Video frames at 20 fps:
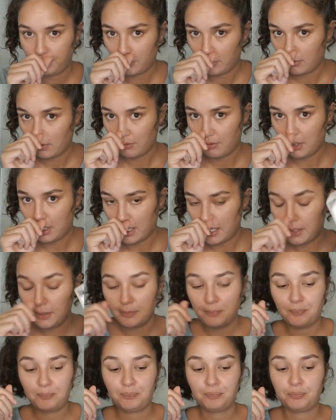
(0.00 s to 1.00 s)
right?
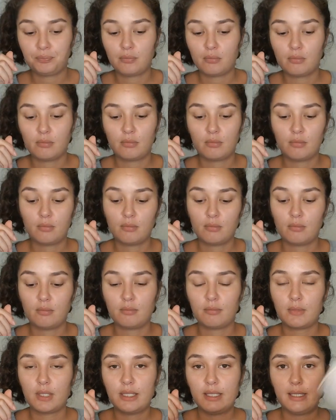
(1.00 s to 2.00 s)

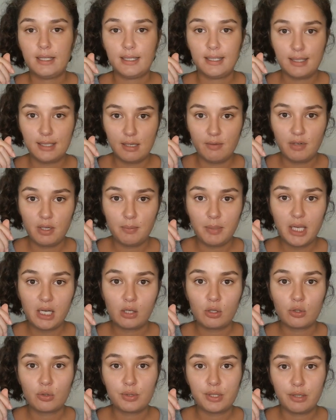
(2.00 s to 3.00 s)
Seven of
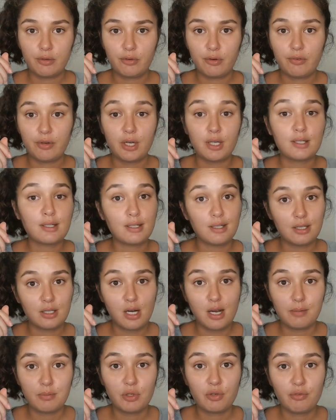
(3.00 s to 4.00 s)
Pentacles in reverse. It's
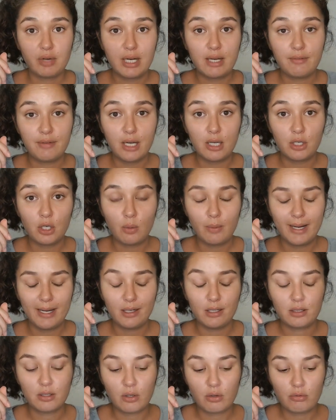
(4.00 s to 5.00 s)
time to
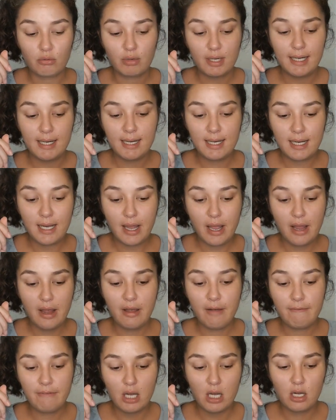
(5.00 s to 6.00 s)
reevaluate.
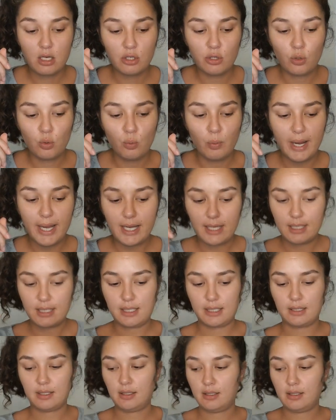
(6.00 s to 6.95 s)
Reevaluate.